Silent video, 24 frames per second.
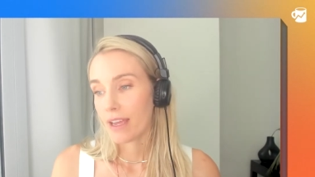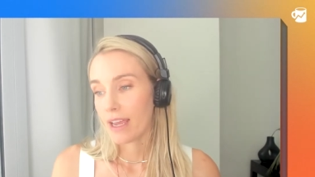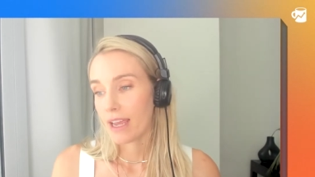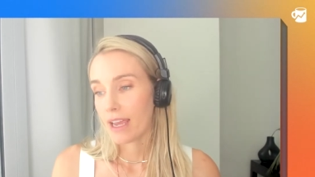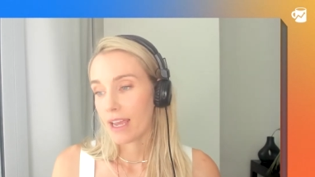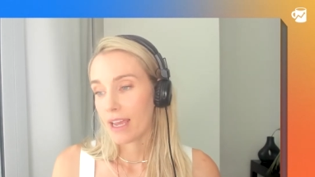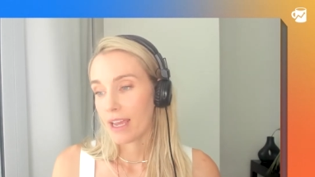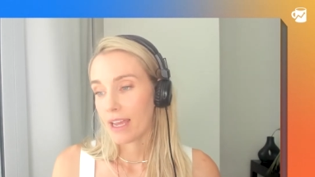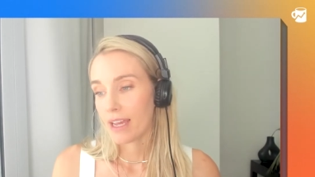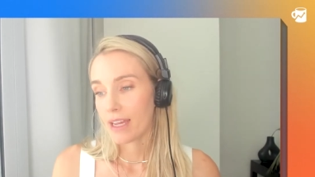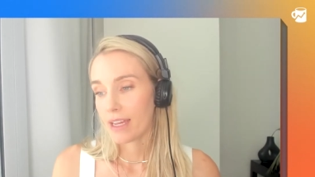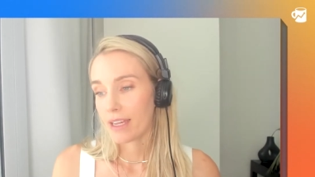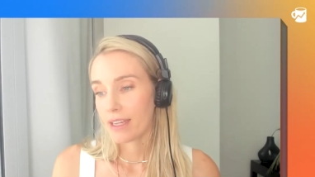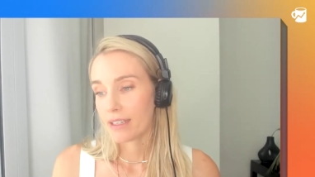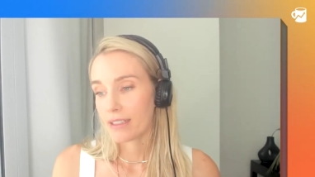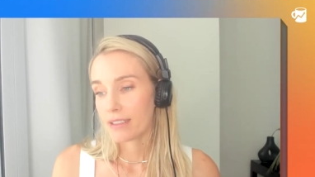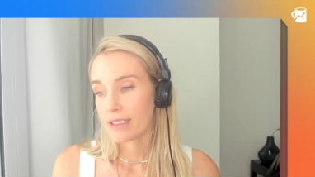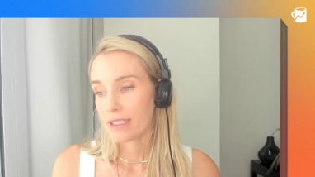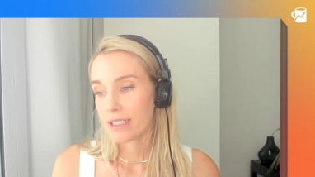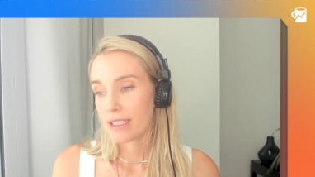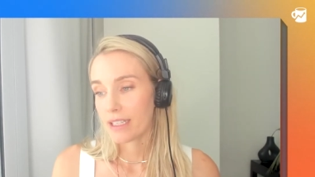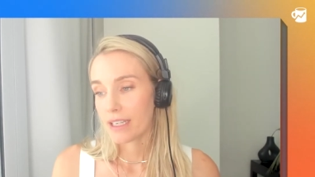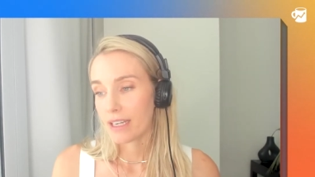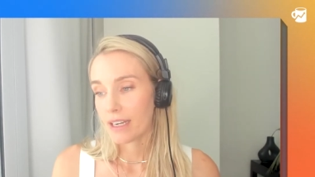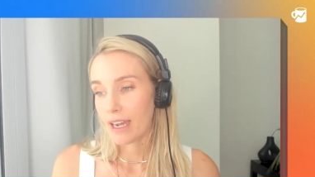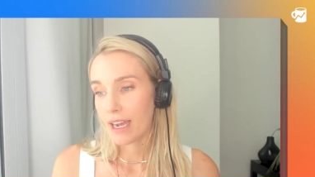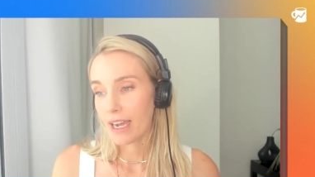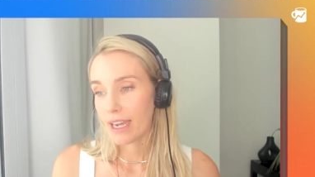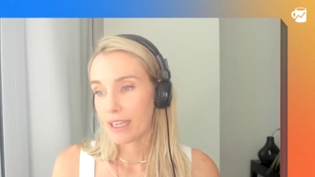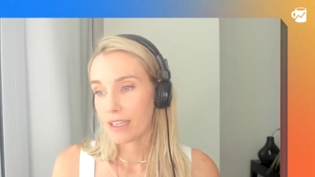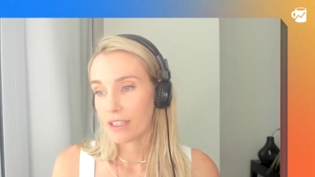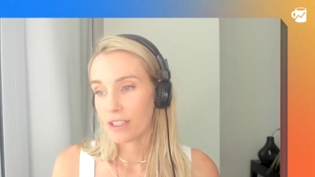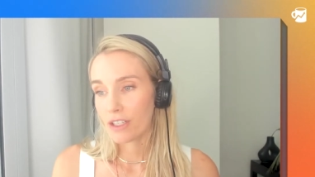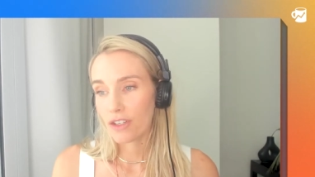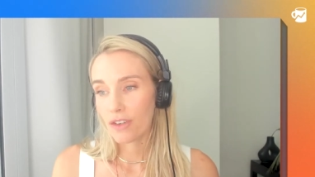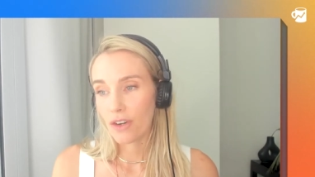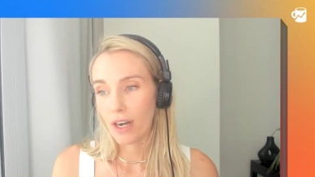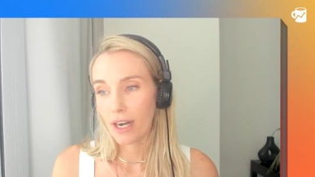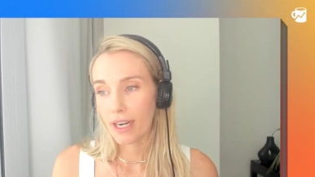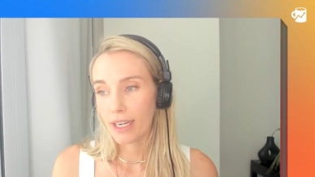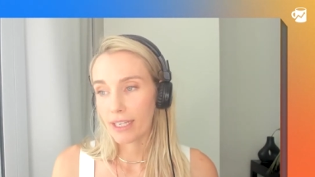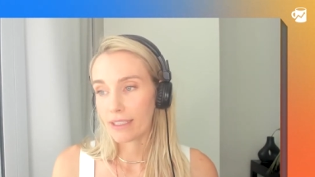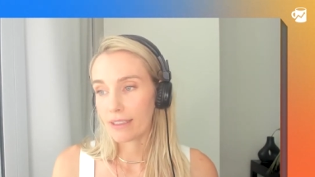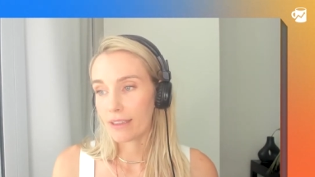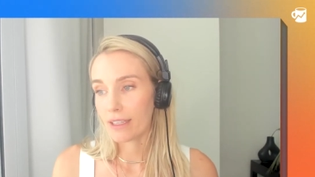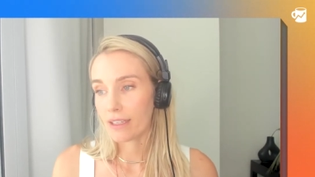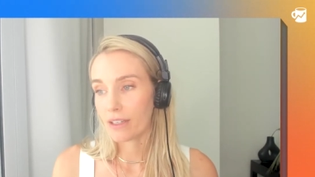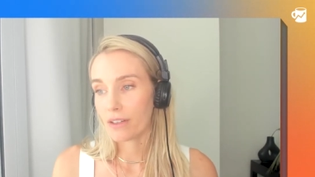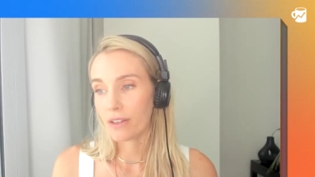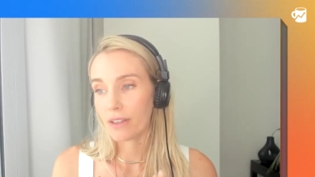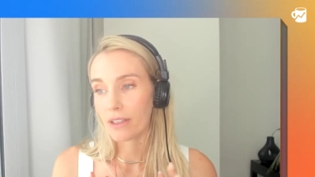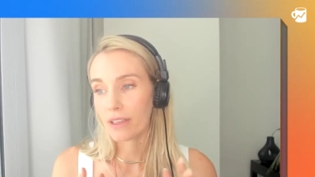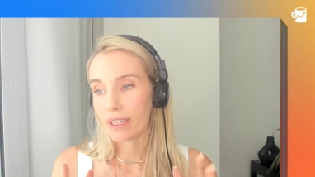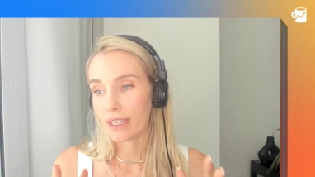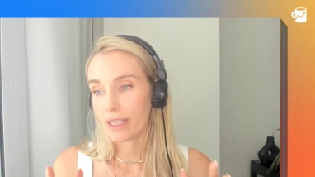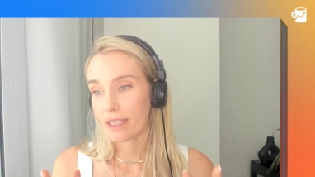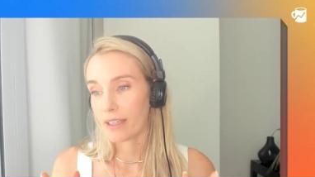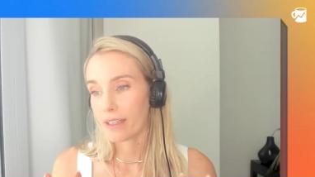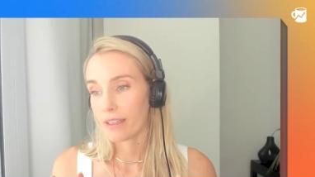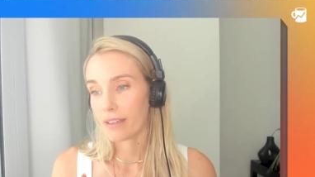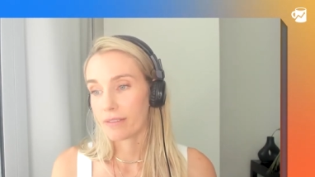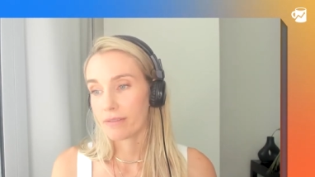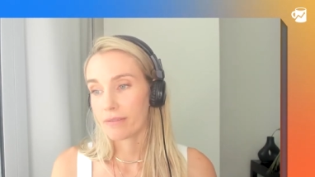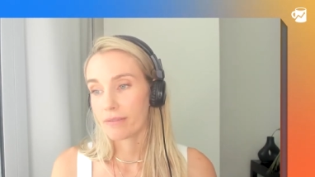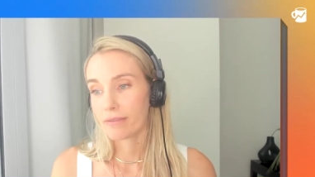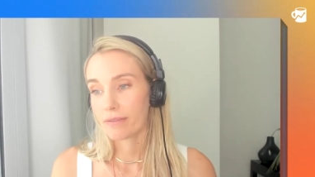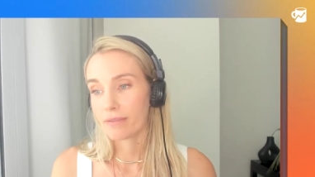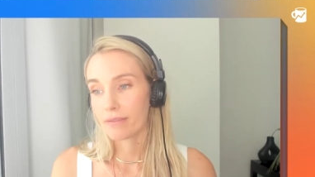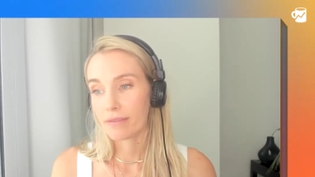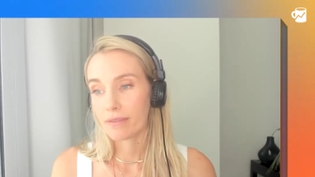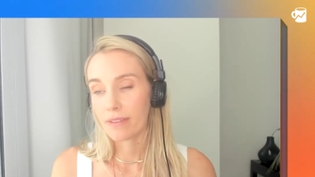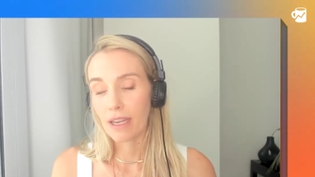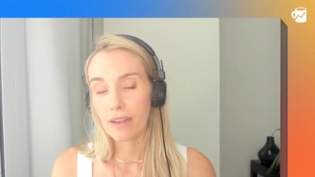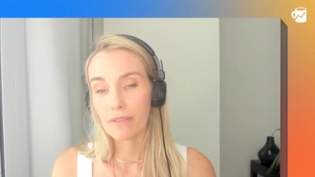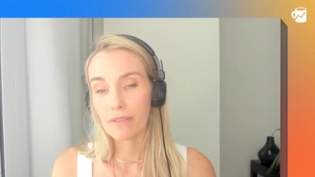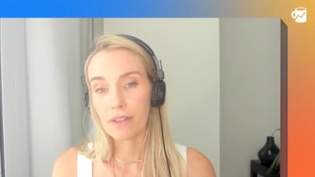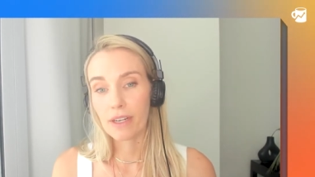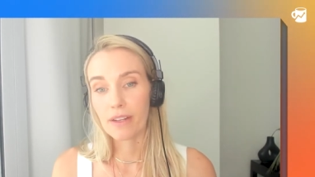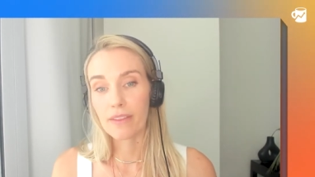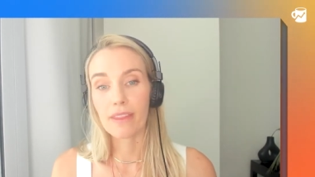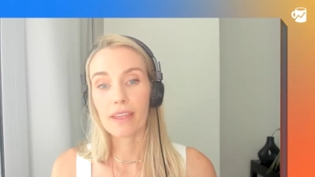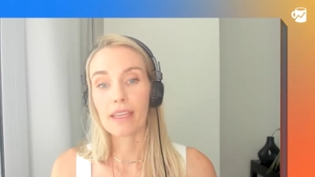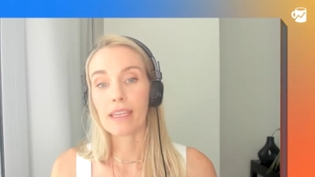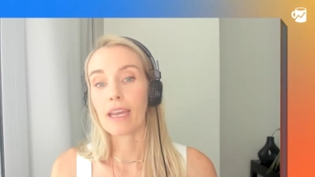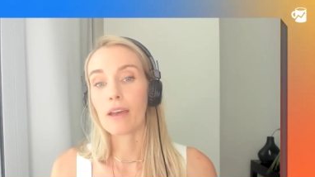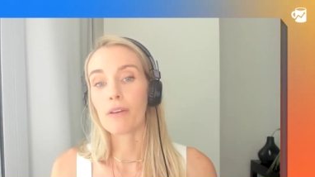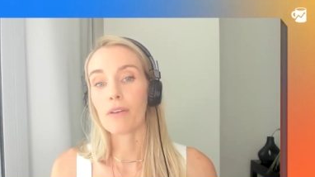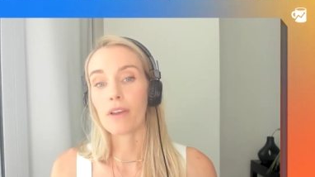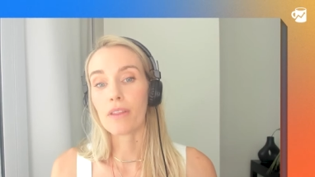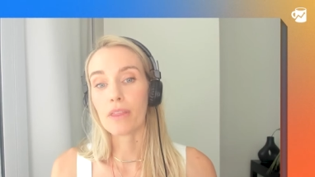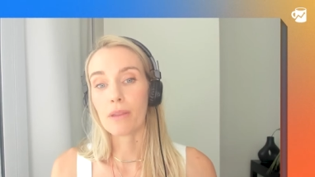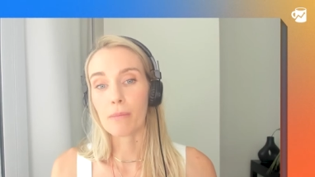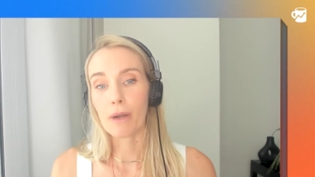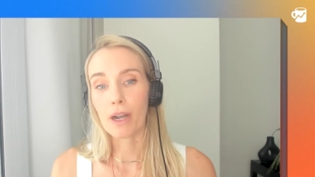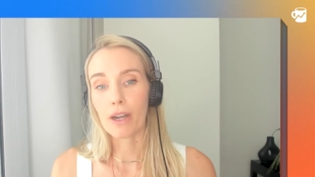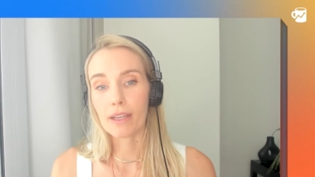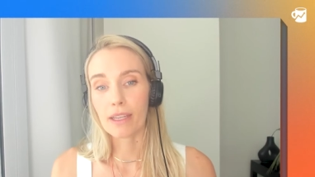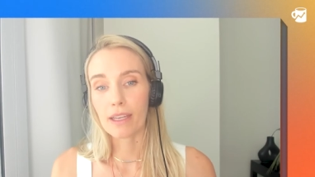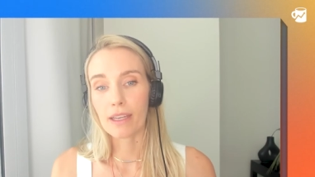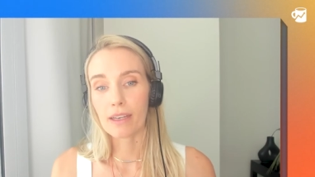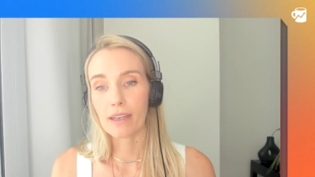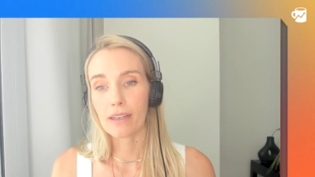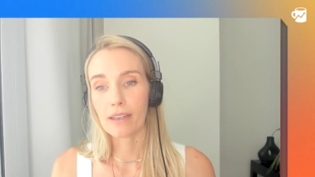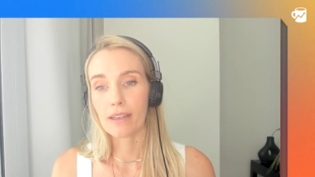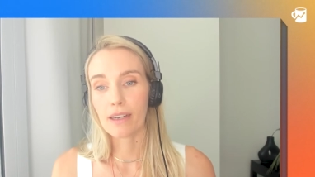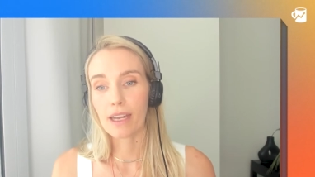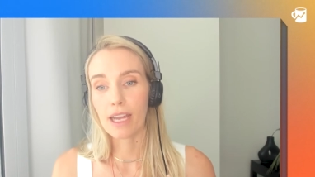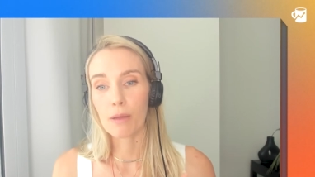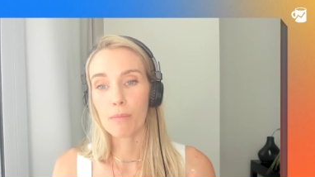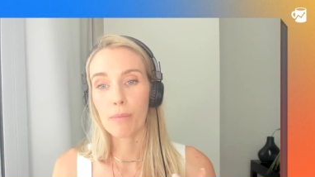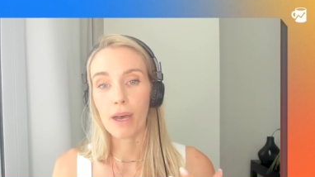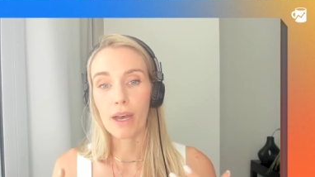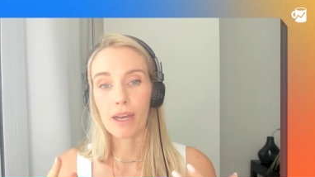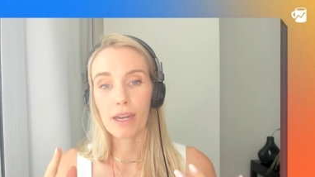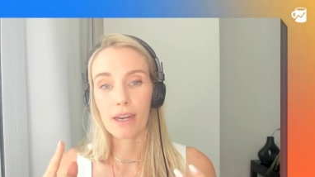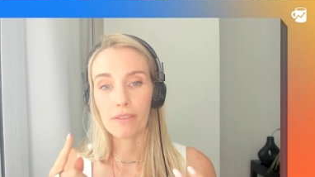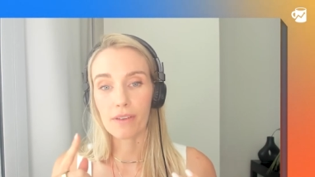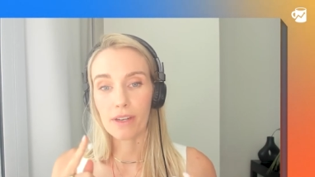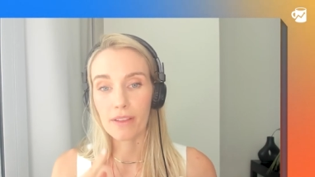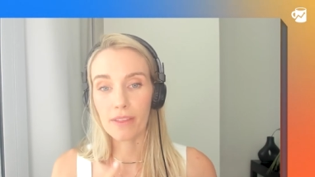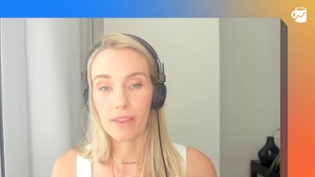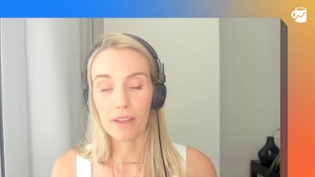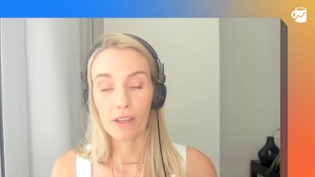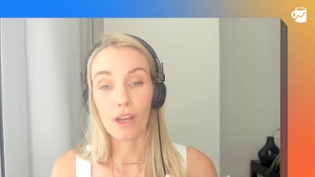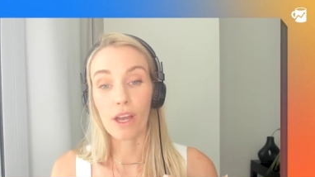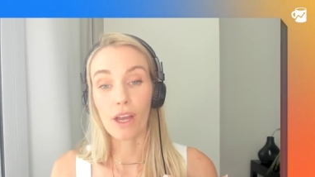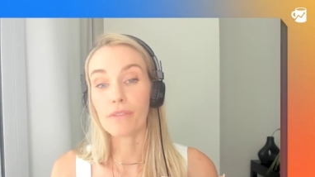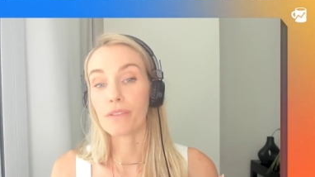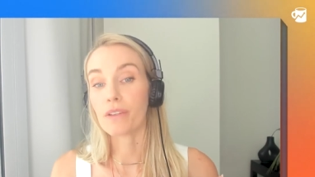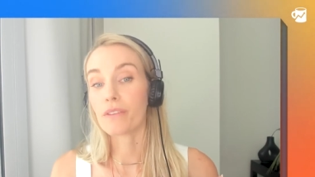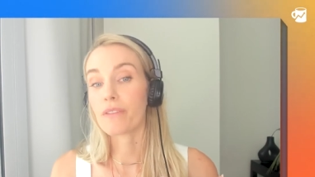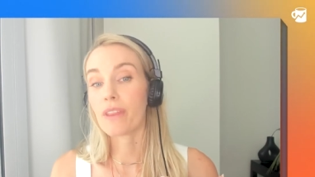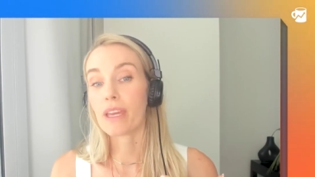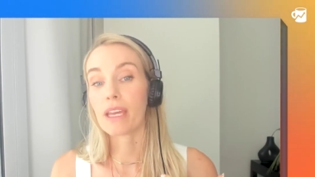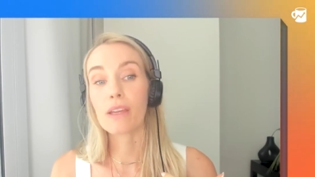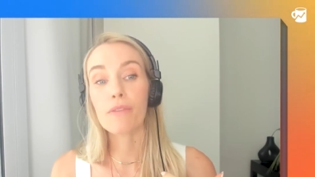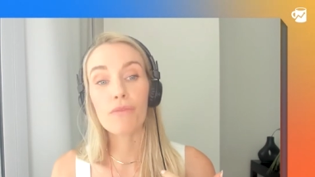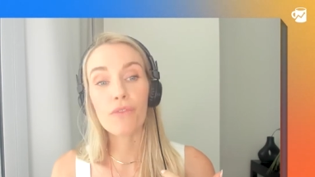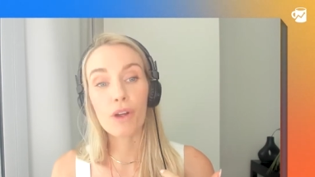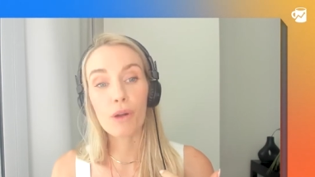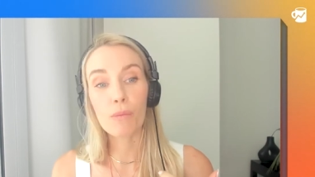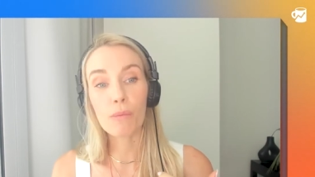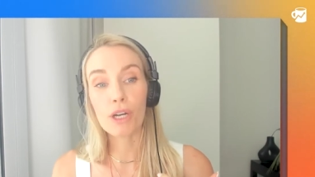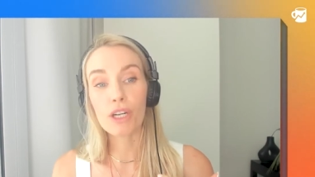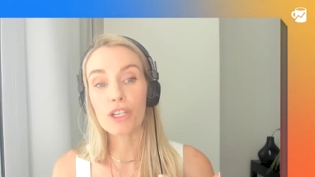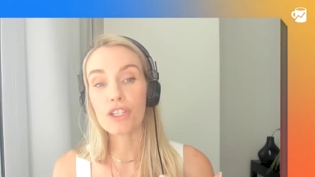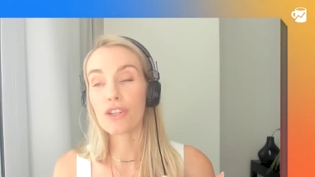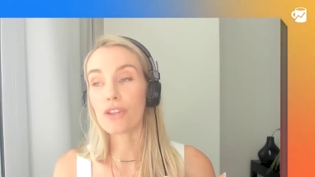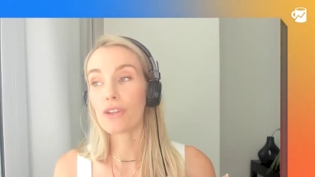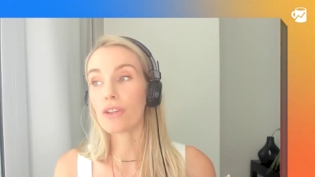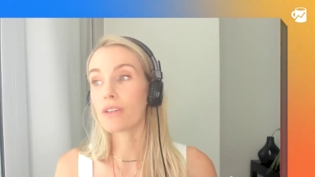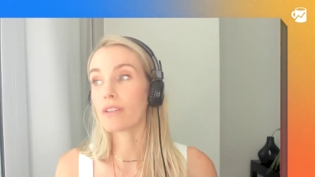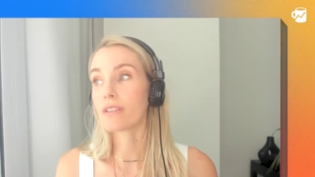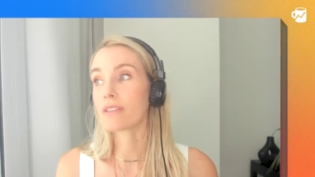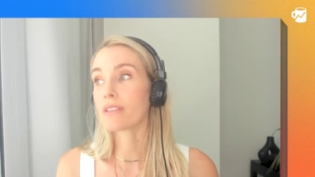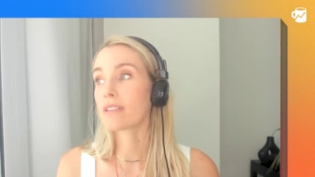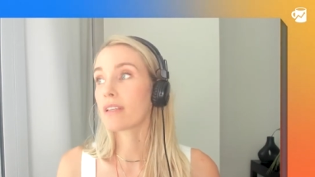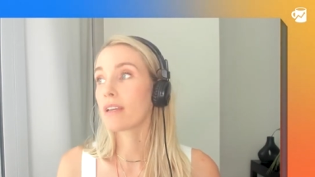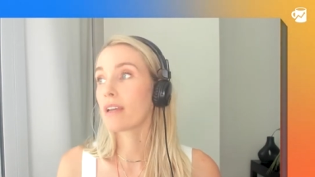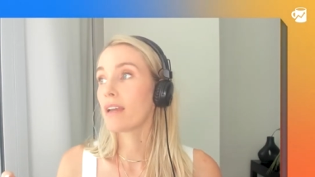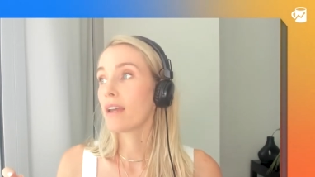And I had tried literally everything out on the market. I bought everything off of the infomercials.